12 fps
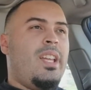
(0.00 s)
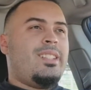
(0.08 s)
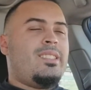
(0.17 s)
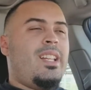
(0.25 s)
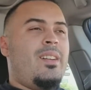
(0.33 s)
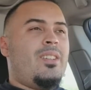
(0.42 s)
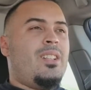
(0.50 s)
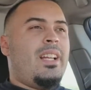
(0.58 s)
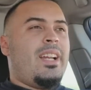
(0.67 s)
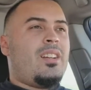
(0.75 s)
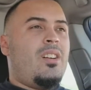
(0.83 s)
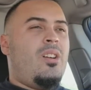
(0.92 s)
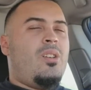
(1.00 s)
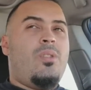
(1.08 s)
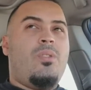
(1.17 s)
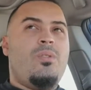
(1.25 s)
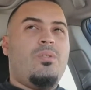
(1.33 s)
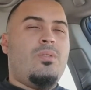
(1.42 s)
never like,
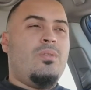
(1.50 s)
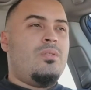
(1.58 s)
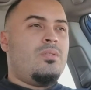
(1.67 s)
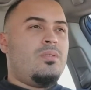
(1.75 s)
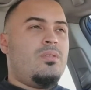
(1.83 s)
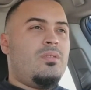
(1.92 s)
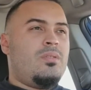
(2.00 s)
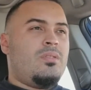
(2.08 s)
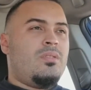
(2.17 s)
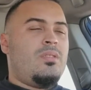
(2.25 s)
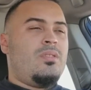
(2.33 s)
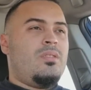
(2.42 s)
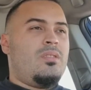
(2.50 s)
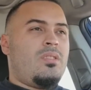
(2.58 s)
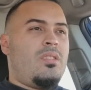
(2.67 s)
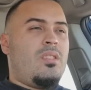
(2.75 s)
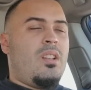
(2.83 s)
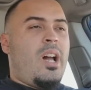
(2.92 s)
oh,
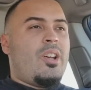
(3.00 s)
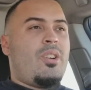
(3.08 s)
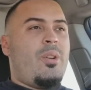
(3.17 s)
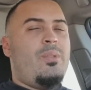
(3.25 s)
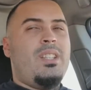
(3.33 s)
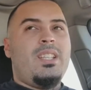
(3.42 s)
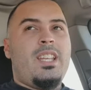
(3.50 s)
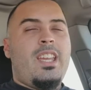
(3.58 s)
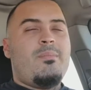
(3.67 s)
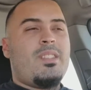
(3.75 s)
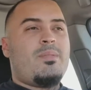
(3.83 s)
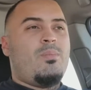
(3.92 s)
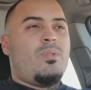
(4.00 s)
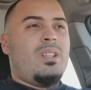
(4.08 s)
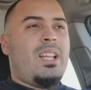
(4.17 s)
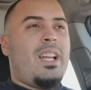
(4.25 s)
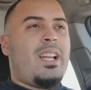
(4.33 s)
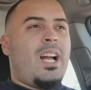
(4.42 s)
how do I win the game? It's more
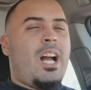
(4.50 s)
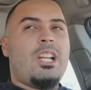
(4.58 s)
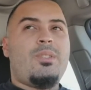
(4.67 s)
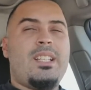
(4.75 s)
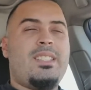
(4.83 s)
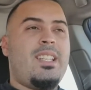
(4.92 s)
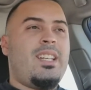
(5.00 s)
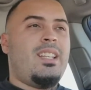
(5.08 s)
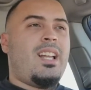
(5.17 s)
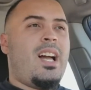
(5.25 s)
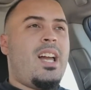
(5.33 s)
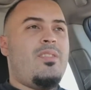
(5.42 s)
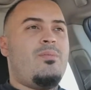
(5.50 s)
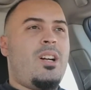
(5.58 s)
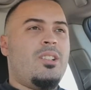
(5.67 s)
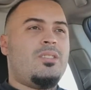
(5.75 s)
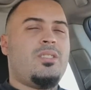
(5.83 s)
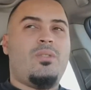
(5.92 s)
like, how do I stay alive
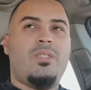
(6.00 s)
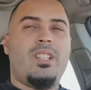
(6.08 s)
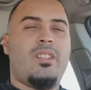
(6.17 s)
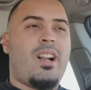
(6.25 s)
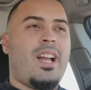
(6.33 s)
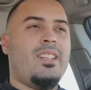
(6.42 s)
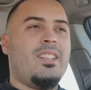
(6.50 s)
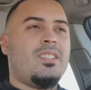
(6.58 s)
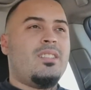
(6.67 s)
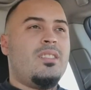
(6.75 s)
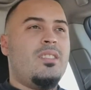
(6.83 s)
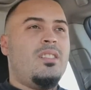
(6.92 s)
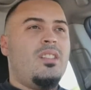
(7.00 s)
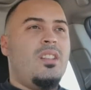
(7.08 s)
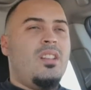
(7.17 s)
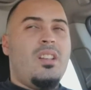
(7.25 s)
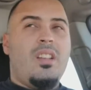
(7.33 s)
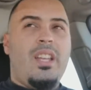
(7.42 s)
while slowly grinding?
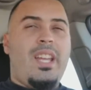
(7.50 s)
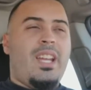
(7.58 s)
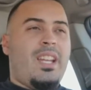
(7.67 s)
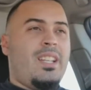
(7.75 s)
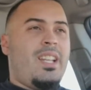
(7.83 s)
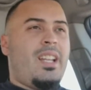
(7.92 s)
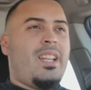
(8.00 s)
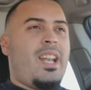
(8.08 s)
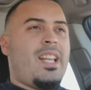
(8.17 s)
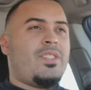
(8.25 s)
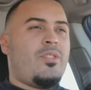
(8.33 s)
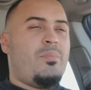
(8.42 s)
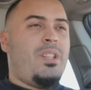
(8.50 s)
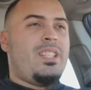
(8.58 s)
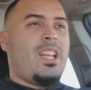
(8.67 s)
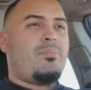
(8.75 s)
And it has to repeat that